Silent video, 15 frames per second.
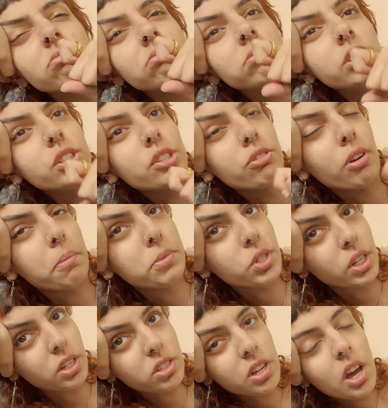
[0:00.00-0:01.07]

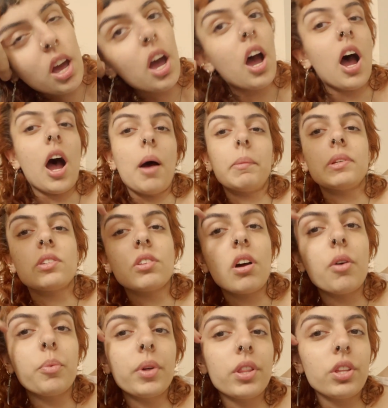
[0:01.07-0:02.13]
Scrumptious. I'm gonna
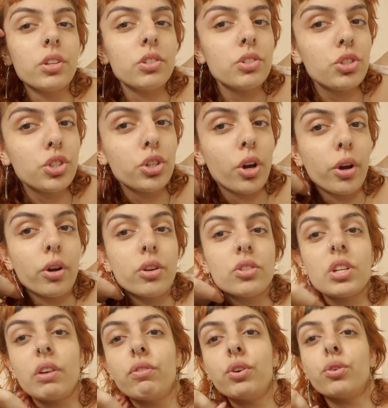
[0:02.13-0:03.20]
start with shows.
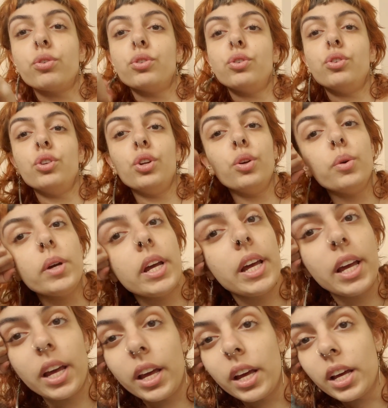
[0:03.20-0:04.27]
If you're new
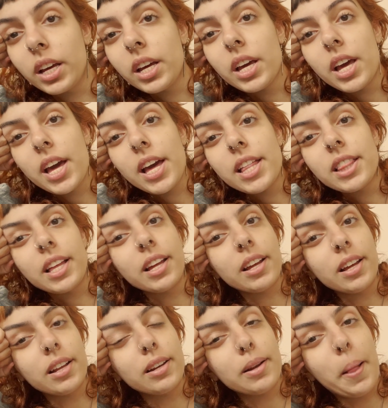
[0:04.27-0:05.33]
here,
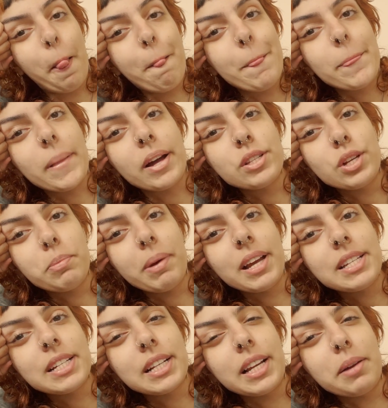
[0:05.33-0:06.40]
then I do
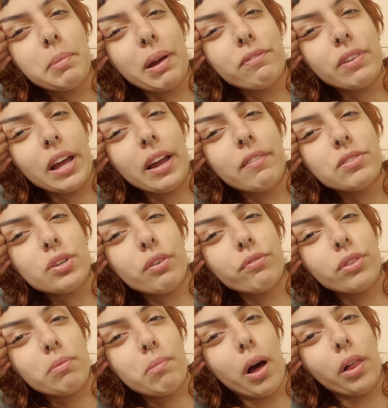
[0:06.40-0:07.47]
basically my faves of
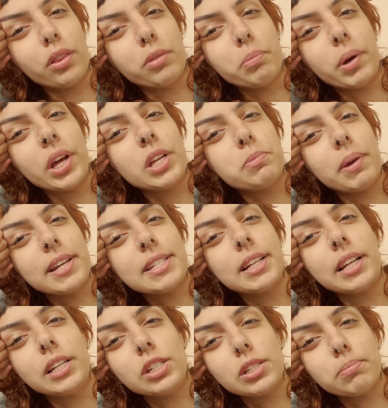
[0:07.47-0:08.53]
the month, but it's
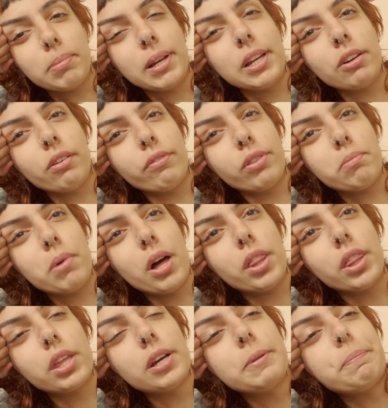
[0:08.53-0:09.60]
basically just media of the month.